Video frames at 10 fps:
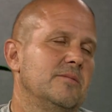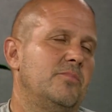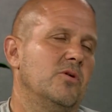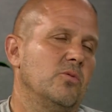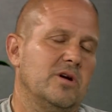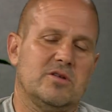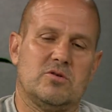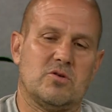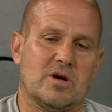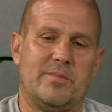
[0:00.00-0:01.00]
But we're going to
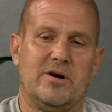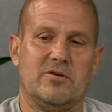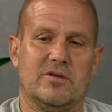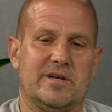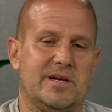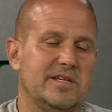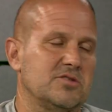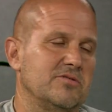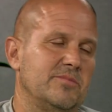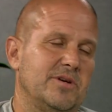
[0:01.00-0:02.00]
talk about New London
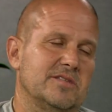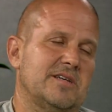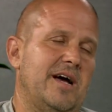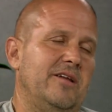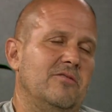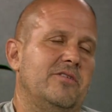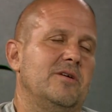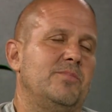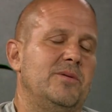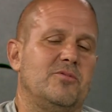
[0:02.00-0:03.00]
history because I don't
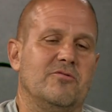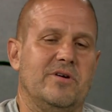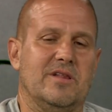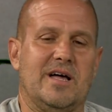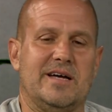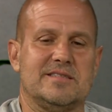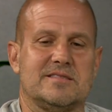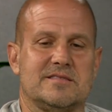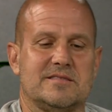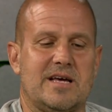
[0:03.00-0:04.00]
think people
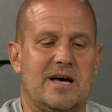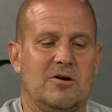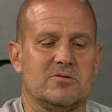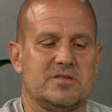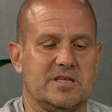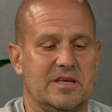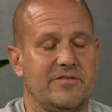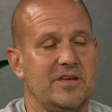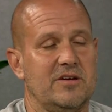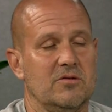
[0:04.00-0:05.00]
realize how
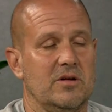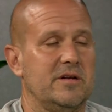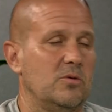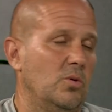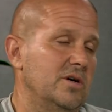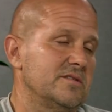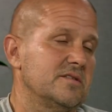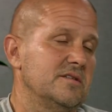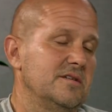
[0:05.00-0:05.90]
significant New London was,